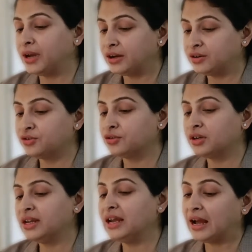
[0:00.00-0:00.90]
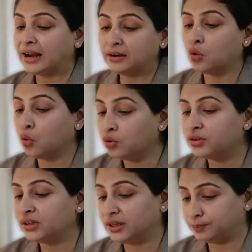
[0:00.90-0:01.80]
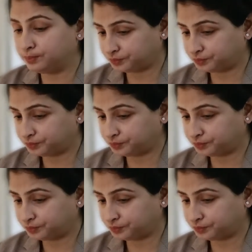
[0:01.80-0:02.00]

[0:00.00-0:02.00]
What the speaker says: parenterally, and orally.